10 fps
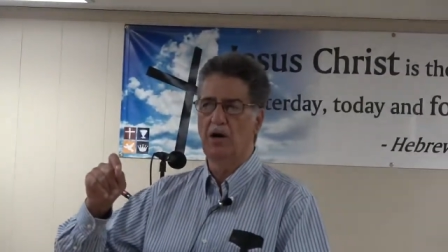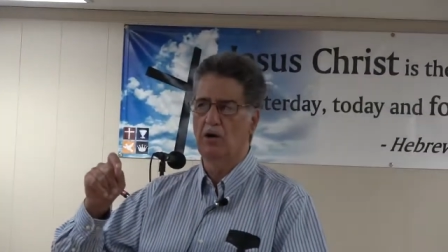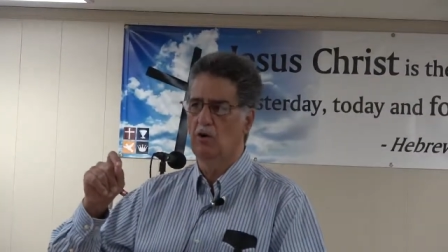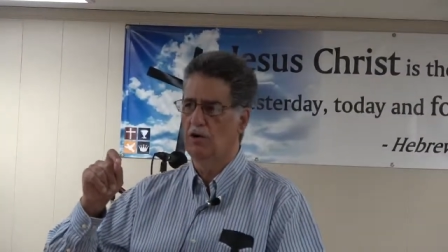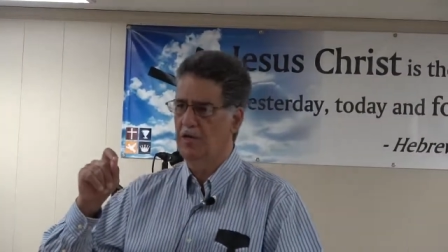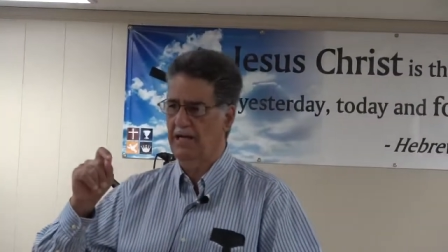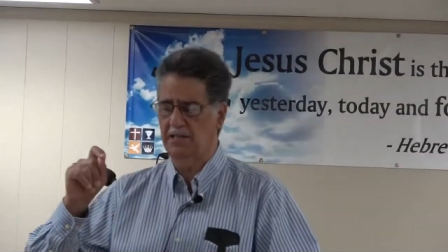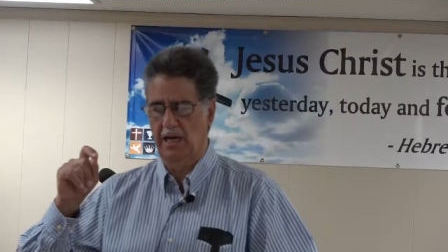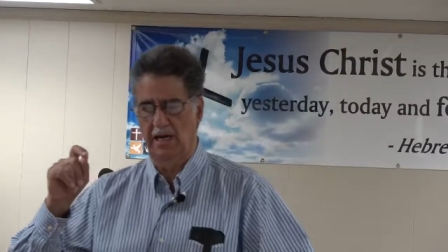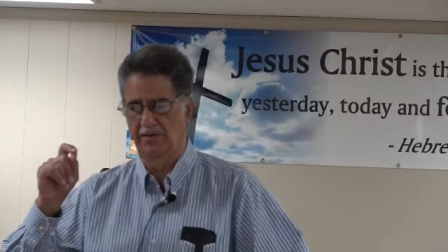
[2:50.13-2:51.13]
or, or
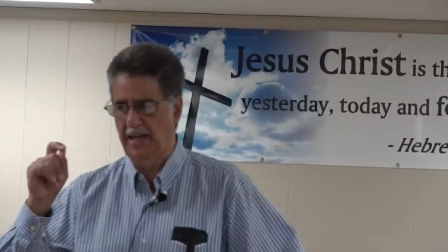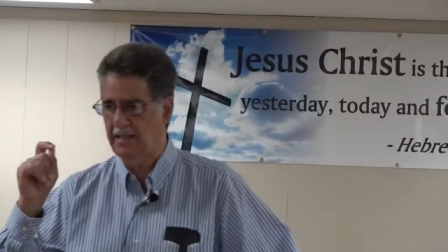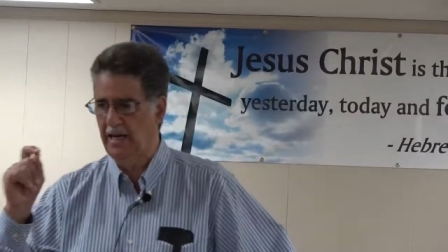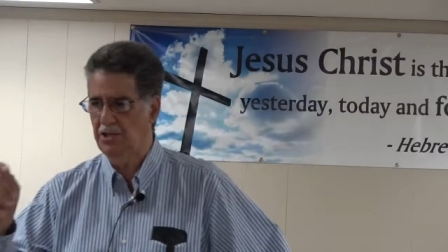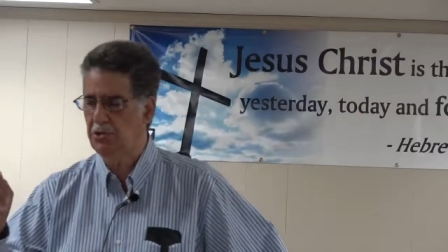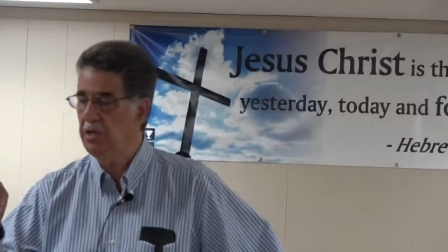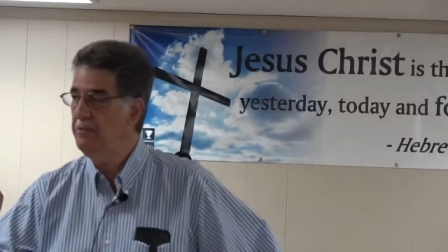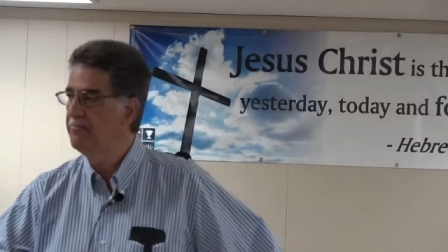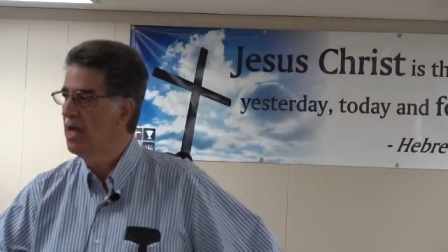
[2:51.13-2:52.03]
that, uh, that country